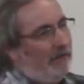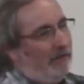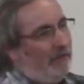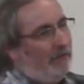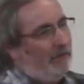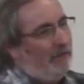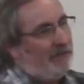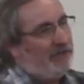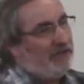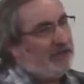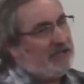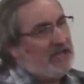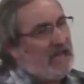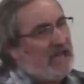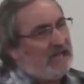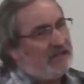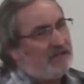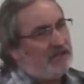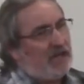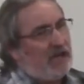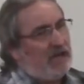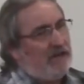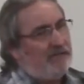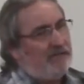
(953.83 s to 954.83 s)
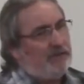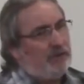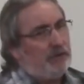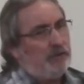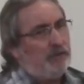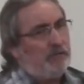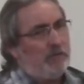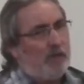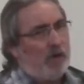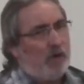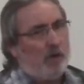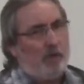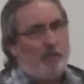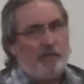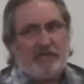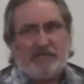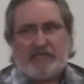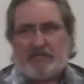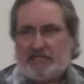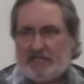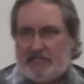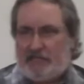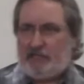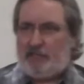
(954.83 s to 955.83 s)
The deja vu
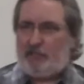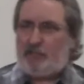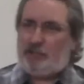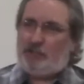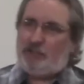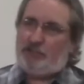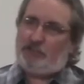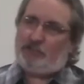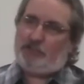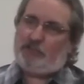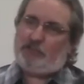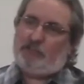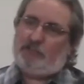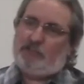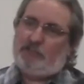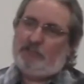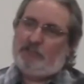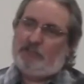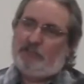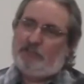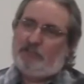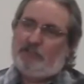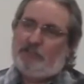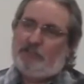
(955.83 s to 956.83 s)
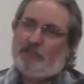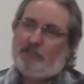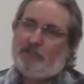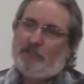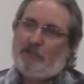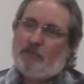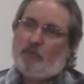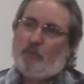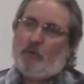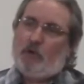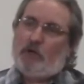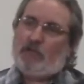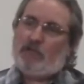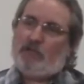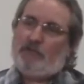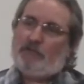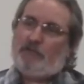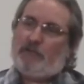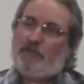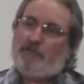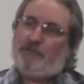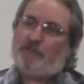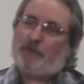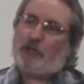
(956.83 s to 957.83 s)
moment is one of
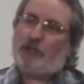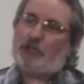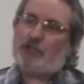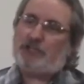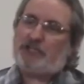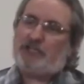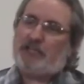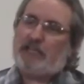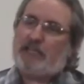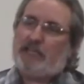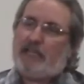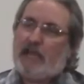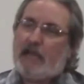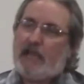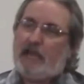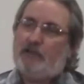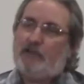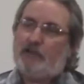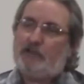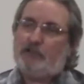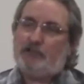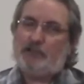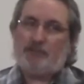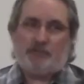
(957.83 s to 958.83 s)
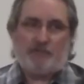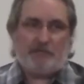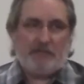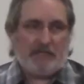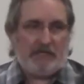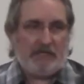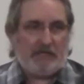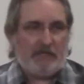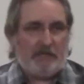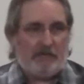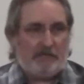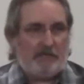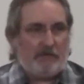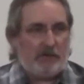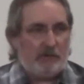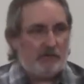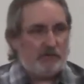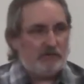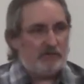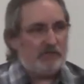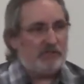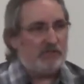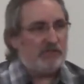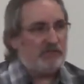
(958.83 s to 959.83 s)
the first encounters many of
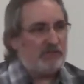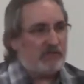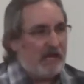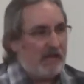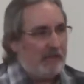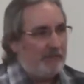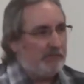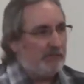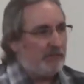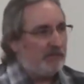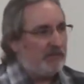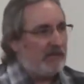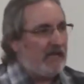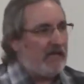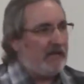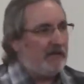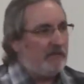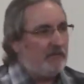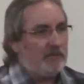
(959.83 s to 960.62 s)
those disciples had with